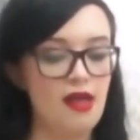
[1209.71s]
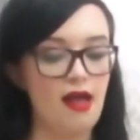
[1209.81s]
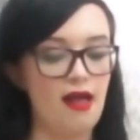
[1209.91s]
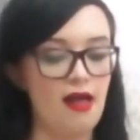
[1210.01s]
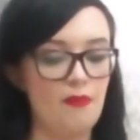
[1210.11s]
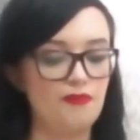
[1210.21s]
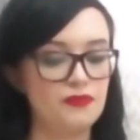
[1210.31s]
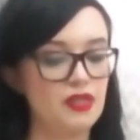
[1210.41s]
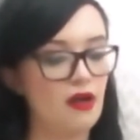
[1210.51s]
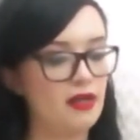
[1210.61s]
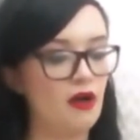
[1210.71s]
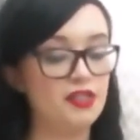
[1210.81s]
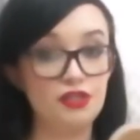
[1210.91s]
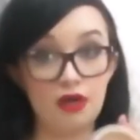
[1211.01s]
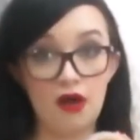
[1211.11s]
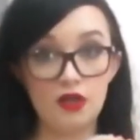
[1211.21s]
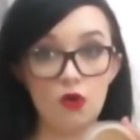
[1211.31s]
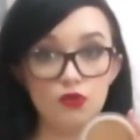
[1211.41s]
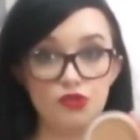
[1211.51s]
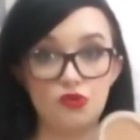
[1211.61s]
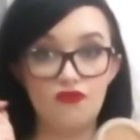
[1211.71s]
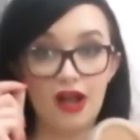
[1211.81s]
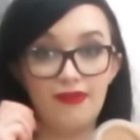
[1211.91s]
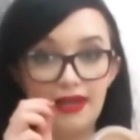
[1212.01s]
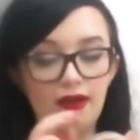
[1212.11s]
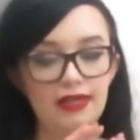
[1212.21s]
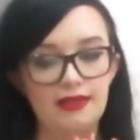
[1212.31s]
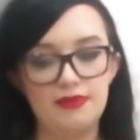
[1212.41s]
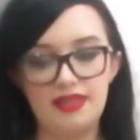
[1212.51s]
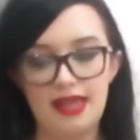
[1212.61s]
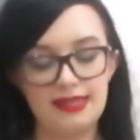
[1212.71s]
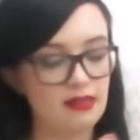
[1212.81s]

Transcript: I contour very lightly with this.